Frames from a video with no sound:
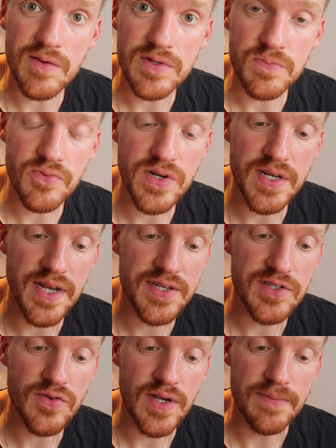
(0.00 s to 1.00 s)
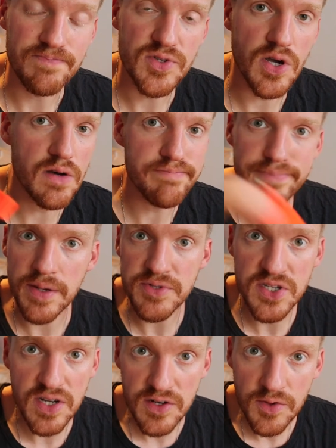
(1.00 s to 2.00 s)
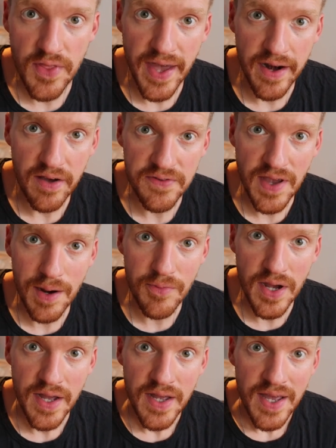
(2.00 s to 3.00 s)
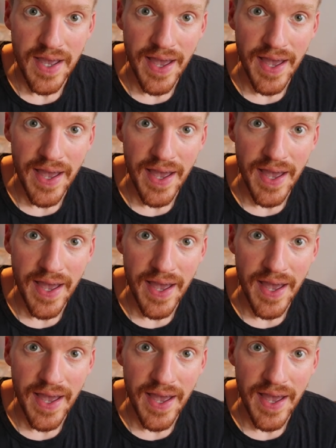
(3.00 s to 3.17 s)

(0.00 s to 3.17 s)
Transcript: that was pretty nice string. So I'm just gonna do that off camera